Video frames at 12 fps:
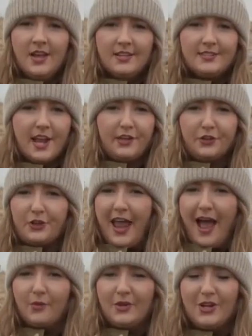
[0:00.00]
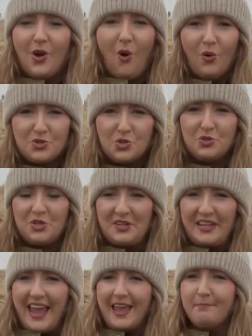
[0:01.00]
Taylor County also
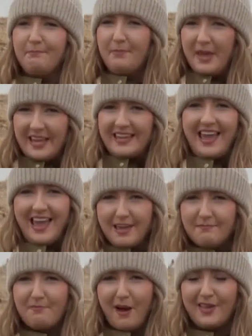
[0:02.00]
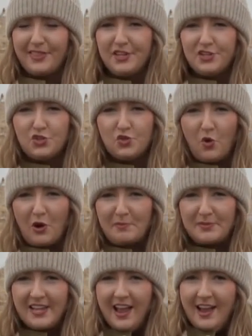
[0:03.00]
took a big hit by these
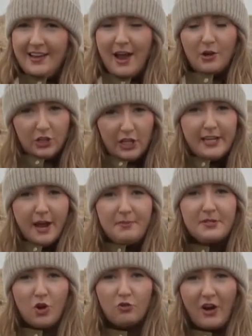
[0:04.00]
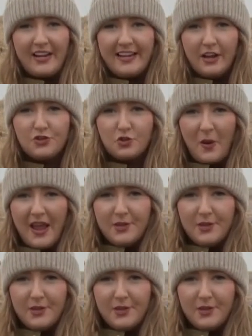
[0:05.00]
storms. Now, cleanup is already underway.